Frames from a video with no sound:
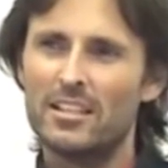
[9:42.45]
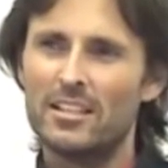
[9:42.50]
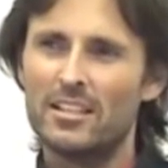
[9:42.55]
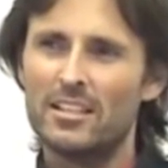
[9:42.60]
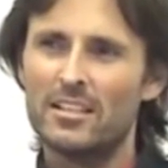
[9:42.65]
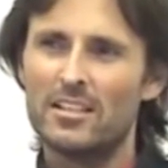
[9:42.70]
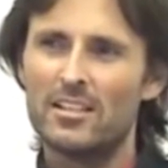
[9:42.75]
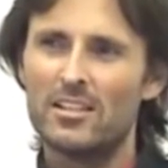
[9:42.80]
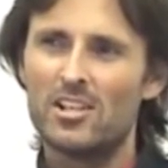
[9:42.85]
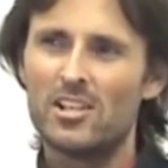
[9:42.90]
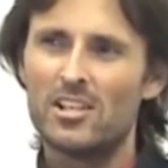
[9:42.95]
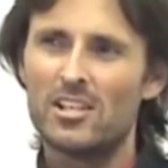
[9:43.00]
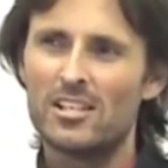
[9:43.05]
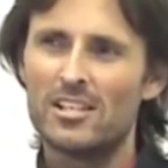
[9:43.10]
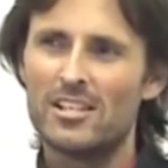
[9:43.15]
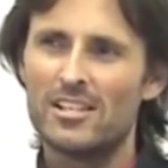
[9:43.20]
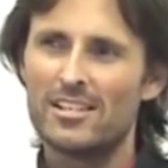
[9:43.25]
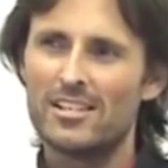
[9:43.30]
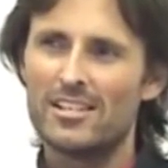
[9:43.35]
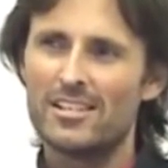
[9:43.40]
Oh, it's what you
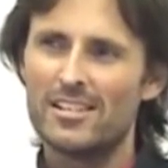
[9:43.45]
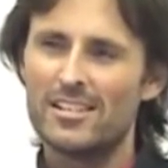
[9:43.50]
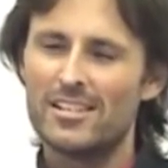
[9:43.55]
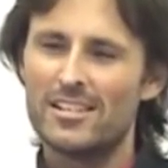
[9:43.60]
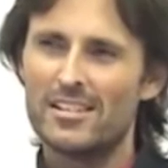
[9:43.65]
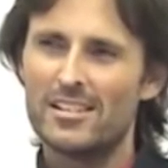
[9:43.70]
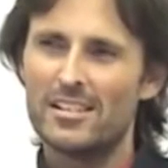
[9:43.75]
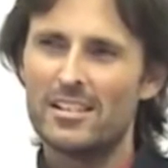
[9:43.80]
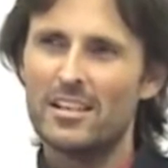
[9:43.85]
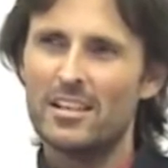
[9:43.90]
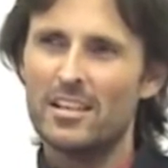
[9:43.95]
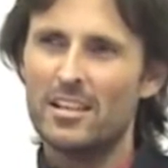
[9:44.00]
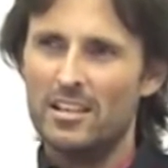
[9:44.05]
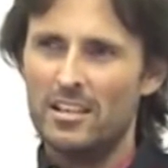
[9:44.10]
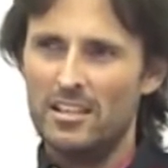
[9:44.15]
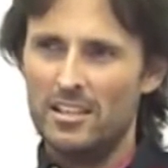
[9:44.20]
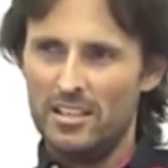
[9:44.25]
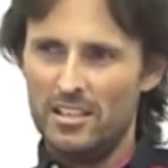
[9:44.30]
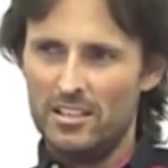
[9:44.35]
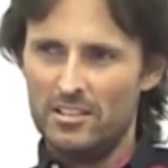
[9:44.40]
know inside.
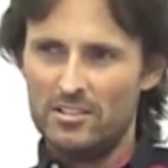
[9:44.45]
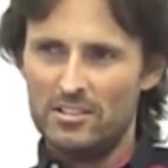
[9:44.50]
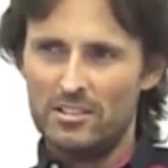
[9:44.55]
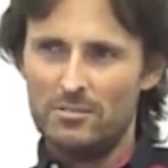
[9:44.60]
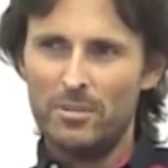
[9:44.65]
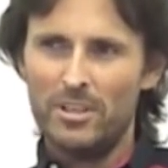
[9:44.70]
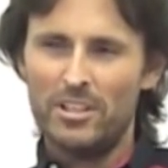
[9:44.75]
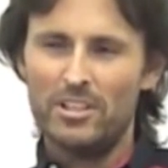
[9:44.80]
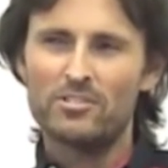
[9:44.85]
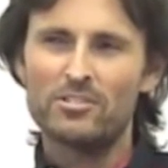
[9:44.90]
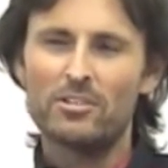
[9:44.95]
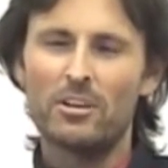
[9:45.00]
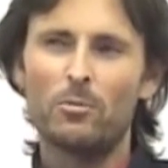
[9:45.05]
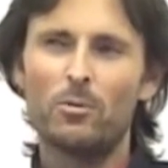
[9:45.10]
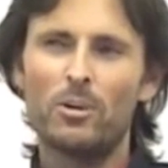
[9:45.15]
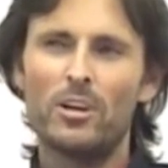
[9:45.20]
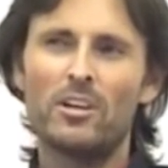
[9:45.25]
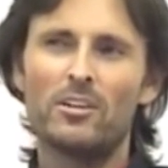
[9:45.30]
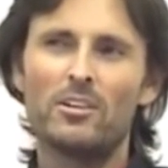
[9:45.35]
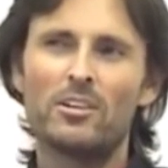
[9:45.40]
But it's
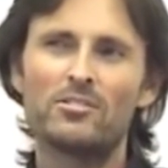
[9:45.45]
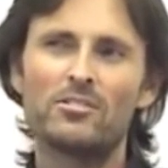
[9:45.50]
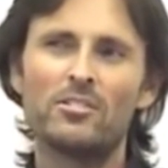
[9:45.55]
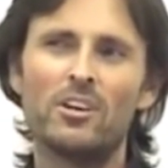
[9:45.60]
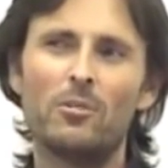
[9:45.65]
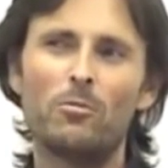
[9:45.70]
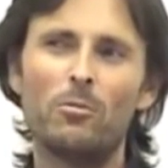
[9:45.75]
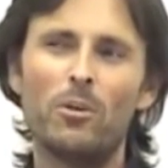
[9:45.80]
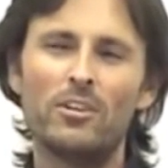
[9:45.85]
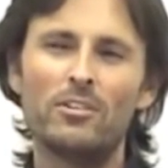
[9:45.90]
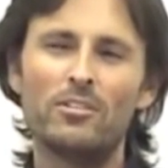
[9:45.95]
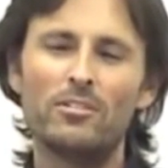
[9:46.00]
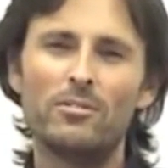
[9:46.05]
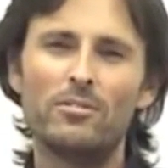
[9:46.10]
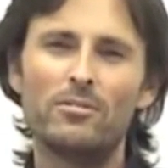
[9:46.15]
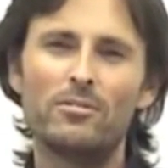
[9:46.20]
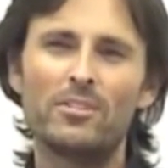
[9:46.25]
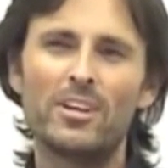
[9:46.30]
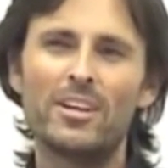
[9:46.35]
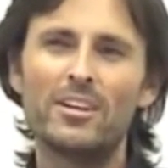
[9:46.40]
not what you
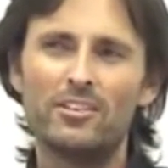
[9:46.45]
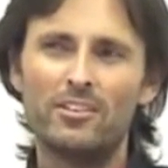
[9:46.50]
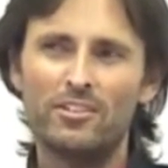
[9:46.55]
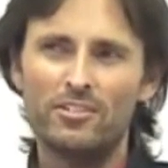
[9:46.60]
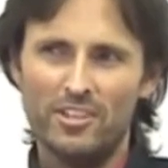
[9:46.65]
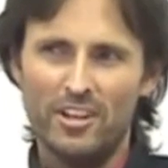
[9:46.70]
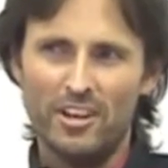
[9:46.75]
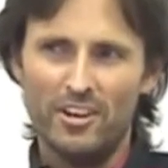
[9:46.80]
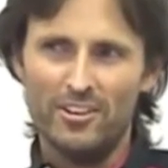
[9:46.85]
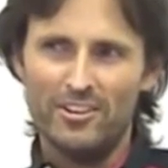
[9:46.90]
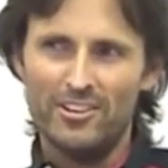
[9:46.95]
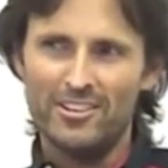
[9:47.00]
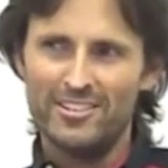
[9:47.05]
think you know.